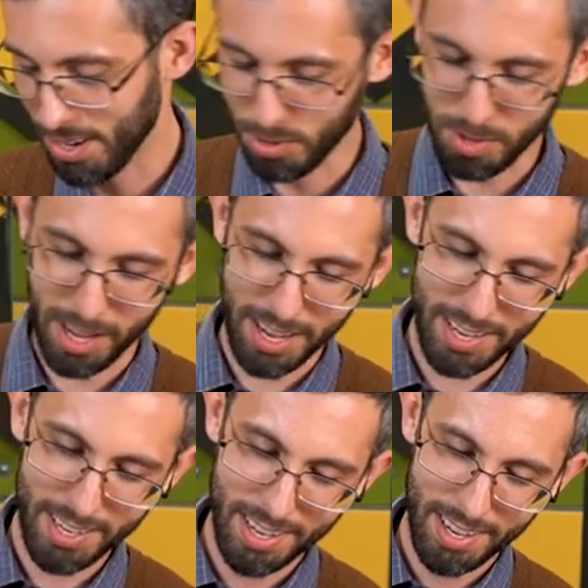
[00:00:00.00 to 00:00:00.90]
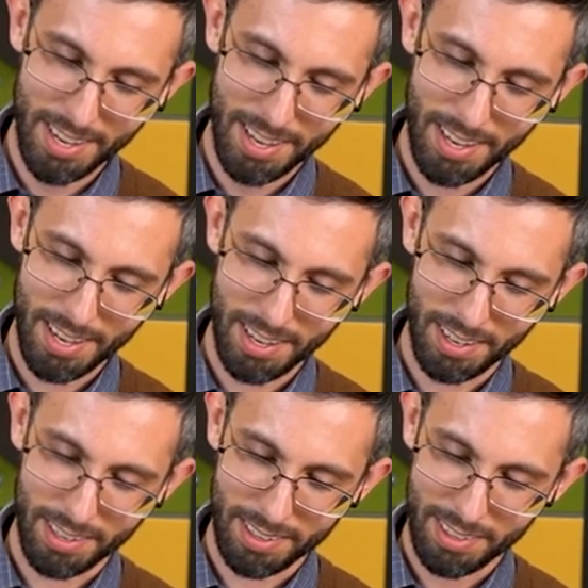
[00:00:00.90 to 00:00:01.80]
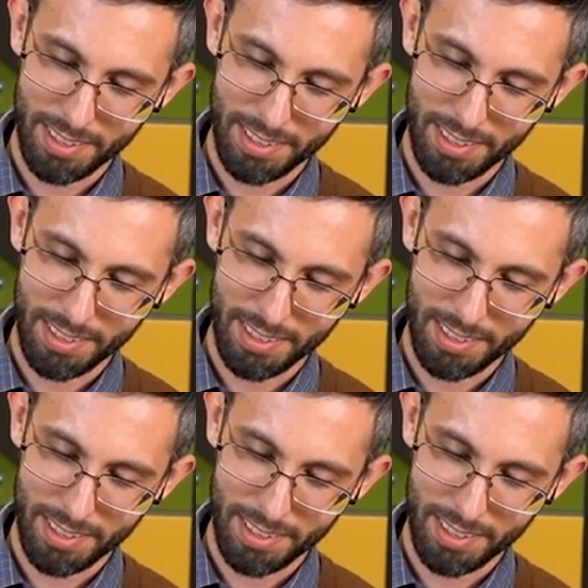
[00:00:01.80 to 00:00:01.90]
Okay. Uh,